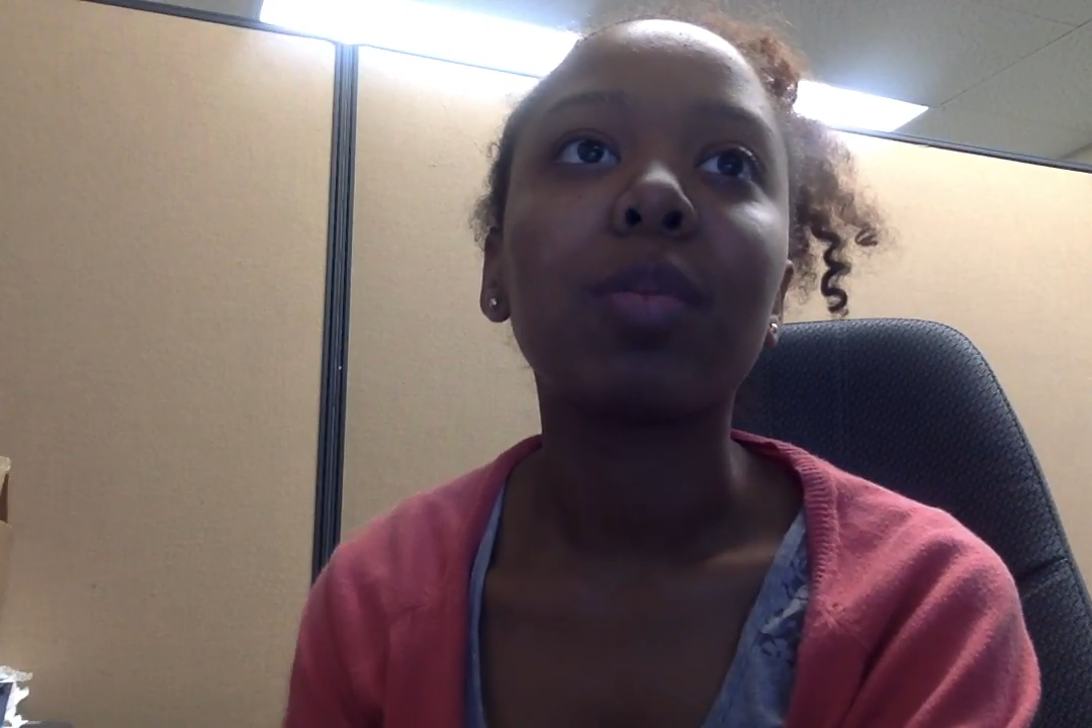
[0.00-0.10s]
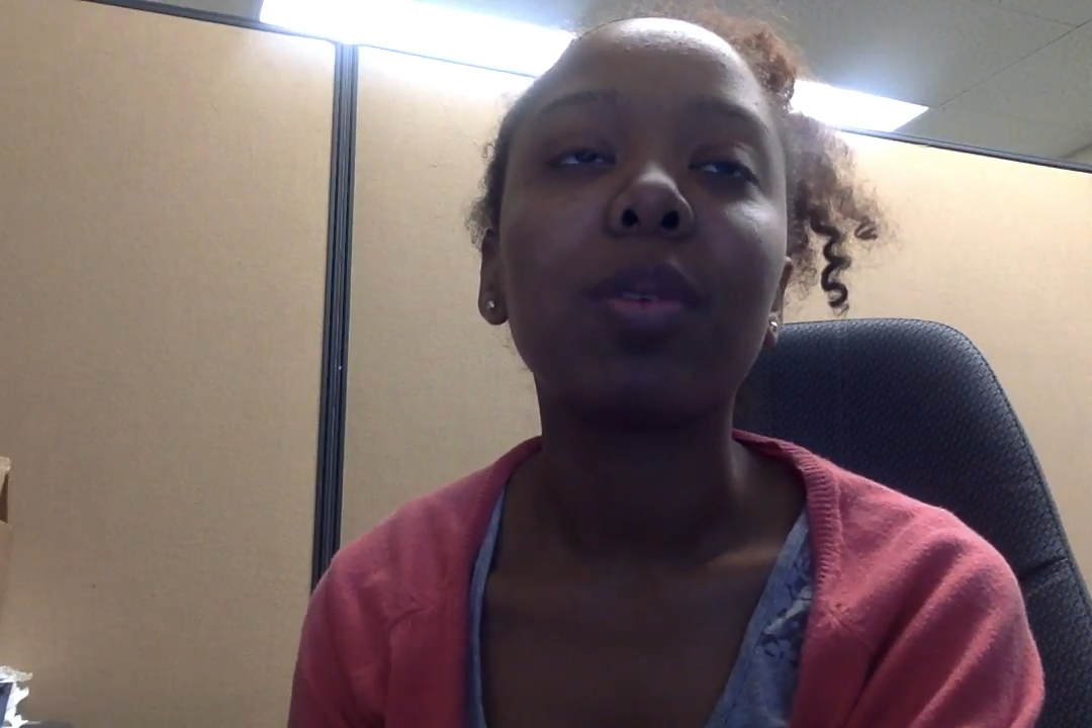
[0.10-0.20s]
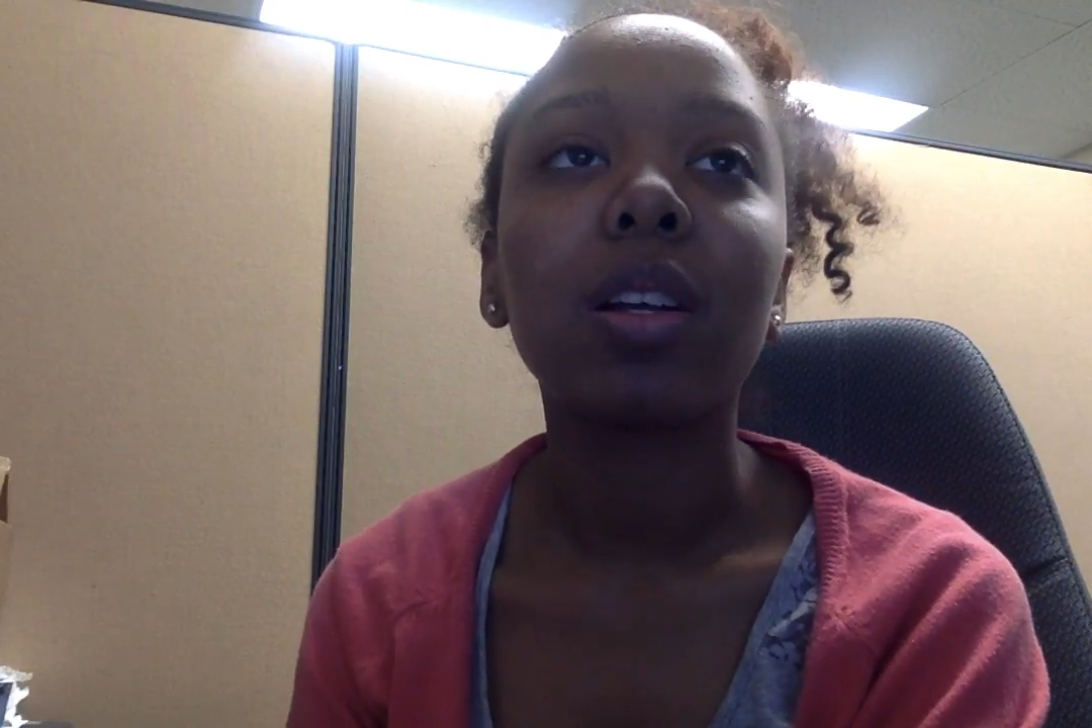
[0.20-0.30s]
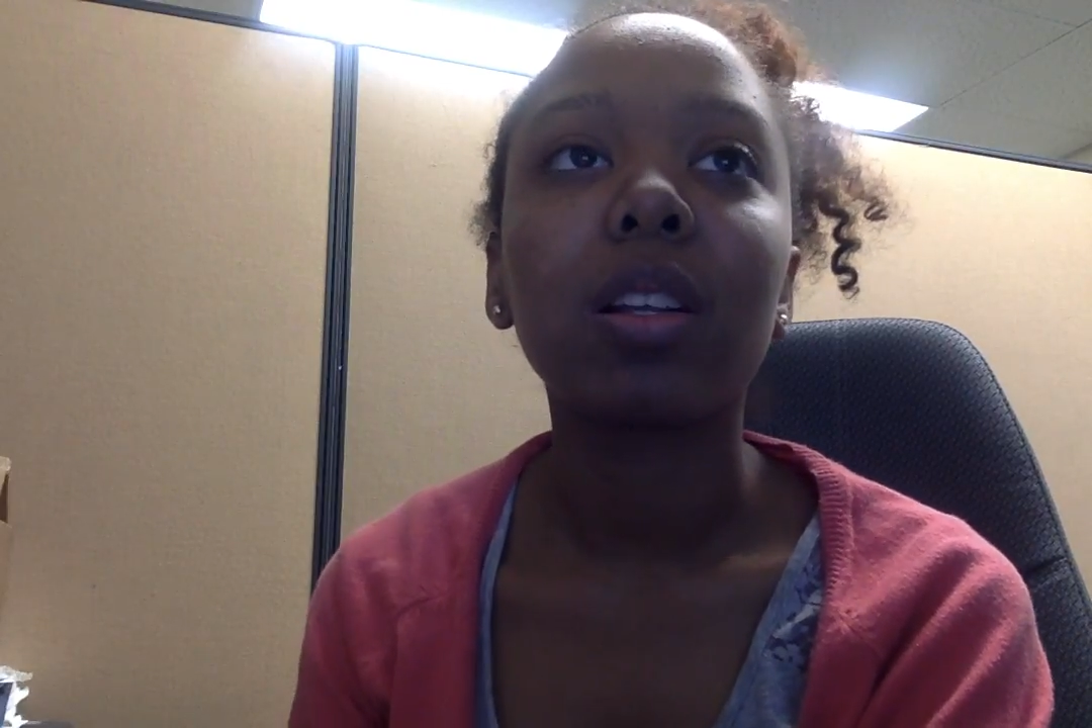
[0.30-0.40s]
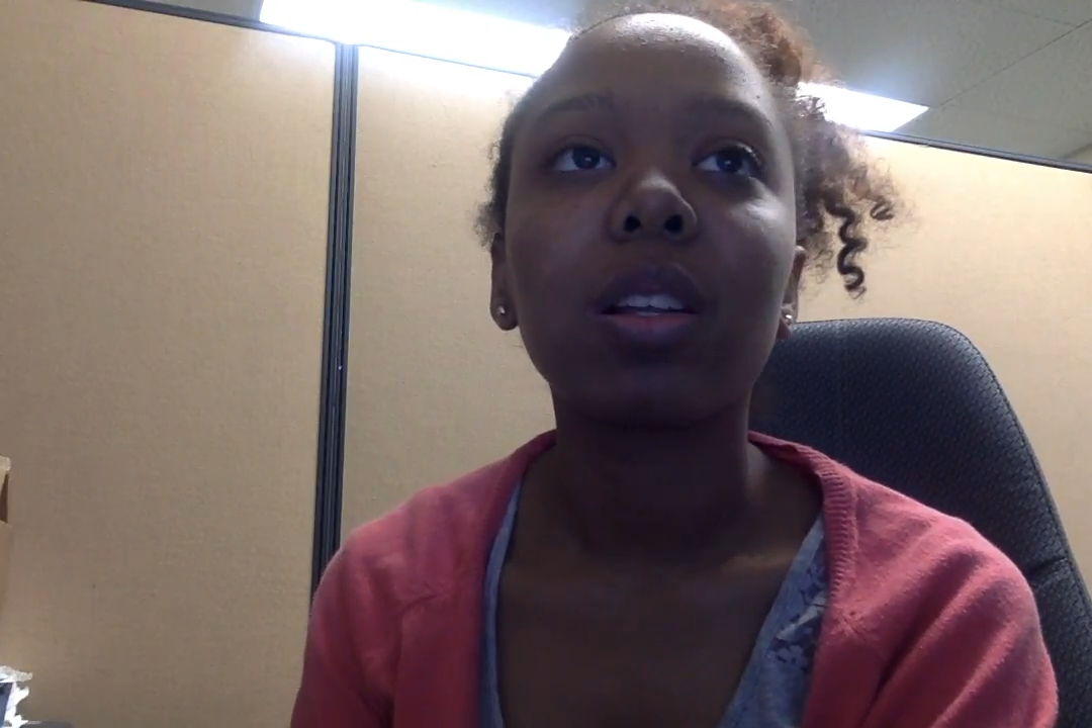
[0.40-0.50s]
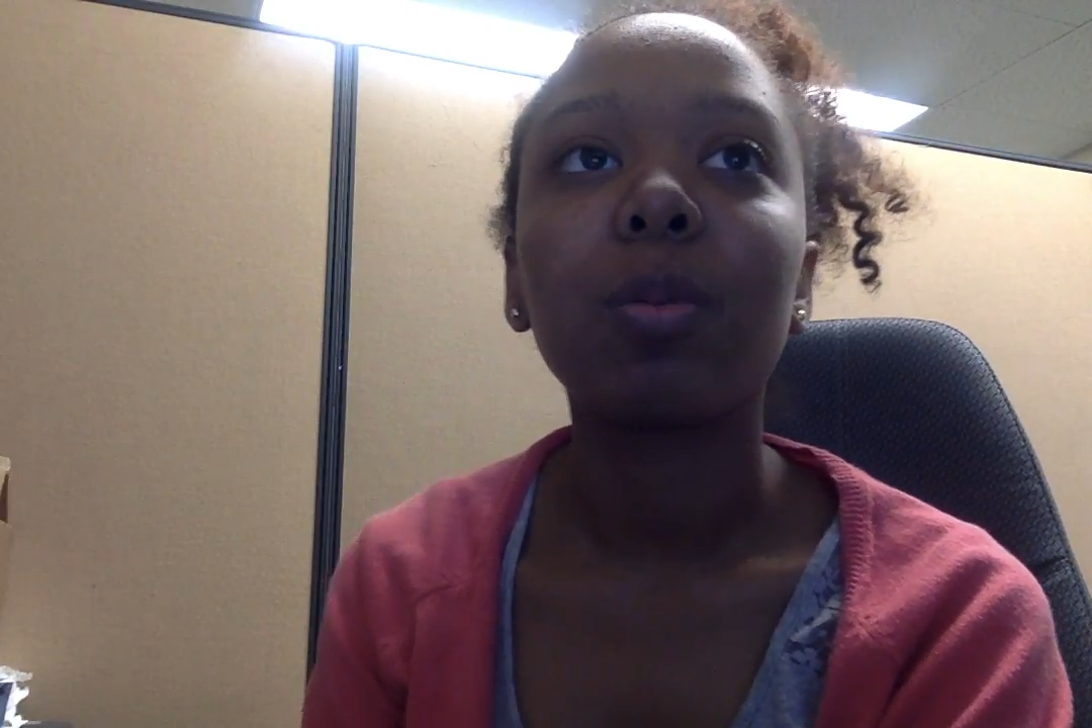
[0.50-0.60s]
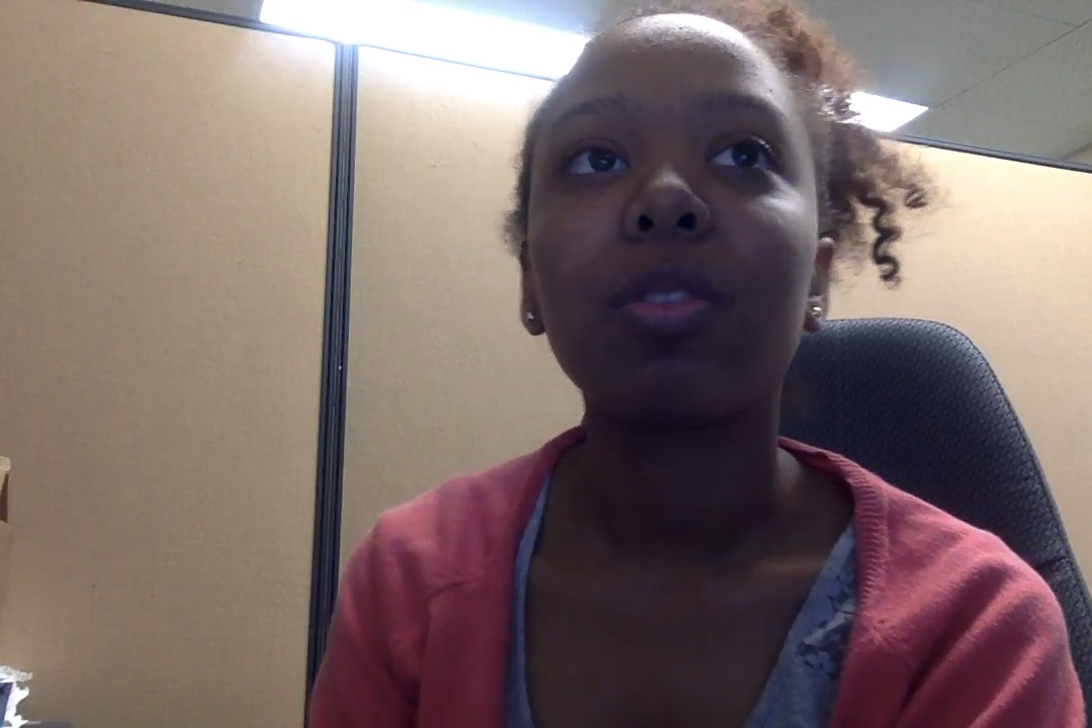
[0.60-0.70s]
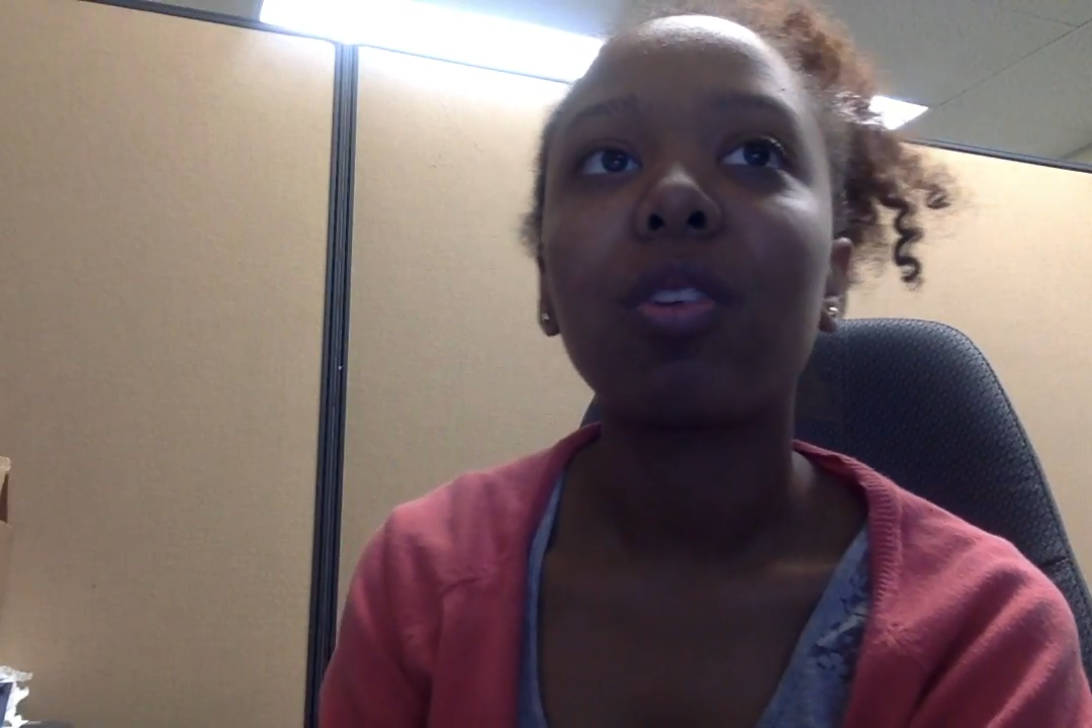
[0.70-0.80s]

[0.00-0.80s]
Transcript: particularly with